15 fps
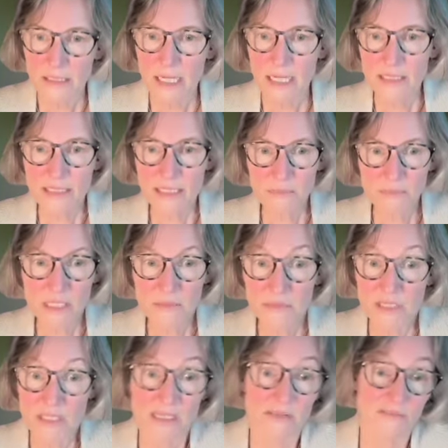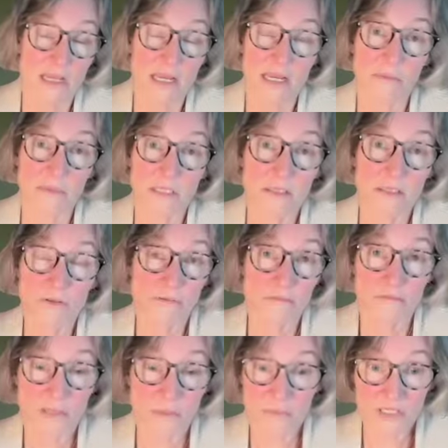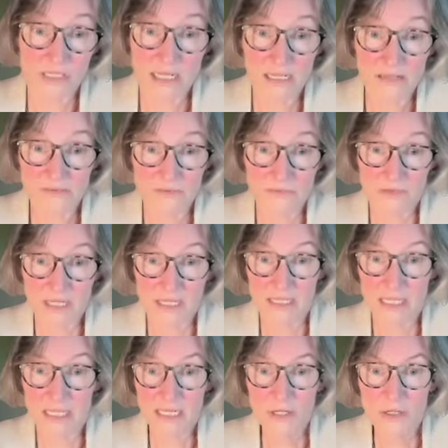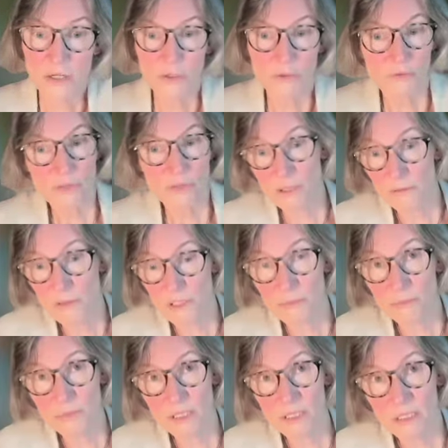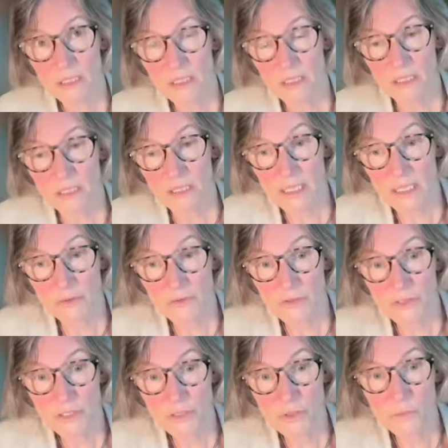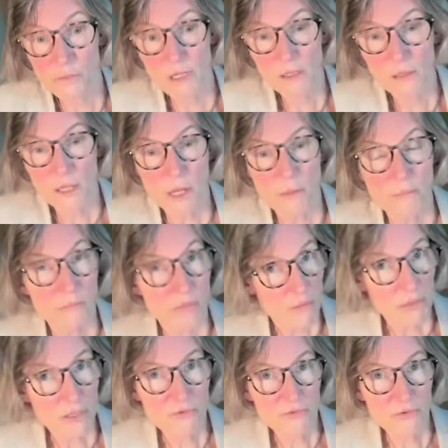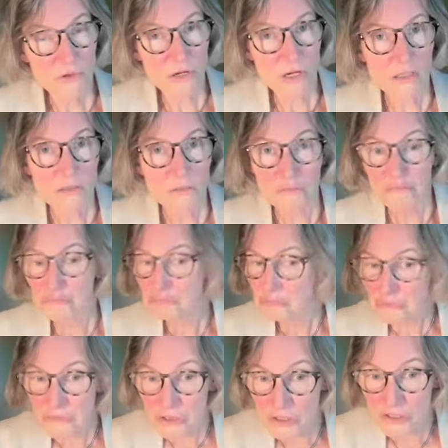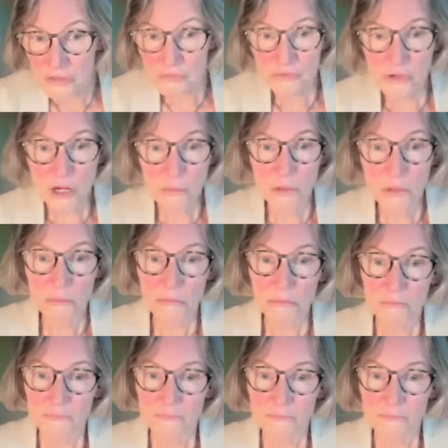And sometimes they give the answer themselves right then, or they look at me and I continue, "Well, maybe you forgot. Not a problem.